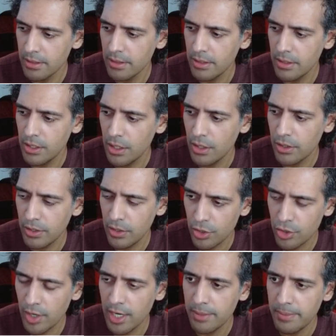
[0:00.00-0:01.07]
You're
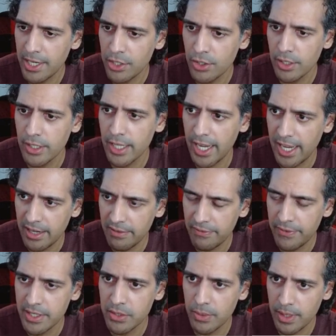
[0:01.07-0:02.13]
trying to make sure that n
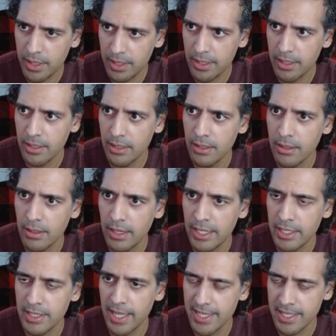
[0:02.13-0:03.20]
fits within
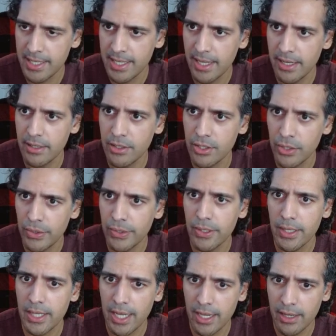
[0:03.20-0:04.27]
is less than 2 to
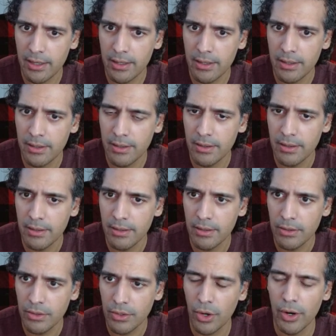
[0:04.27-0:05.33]
the n,
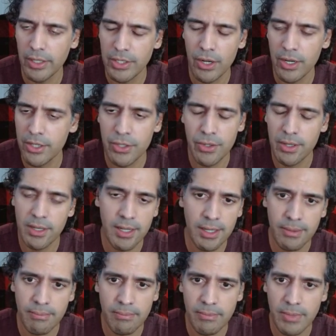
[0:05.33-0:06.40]
or sorry, 2 to the
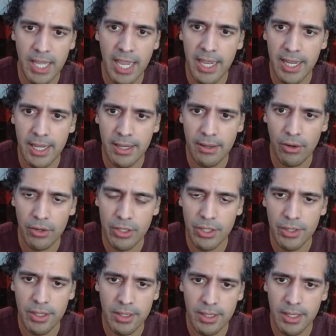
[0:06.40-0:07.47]
k, or 2
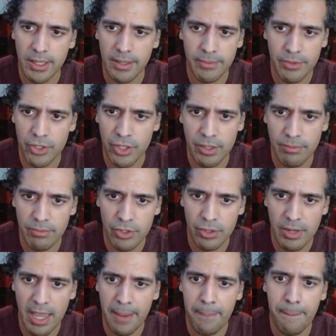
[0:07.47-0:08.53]
to the
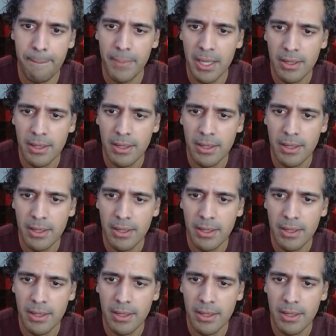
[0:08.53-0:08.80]
m.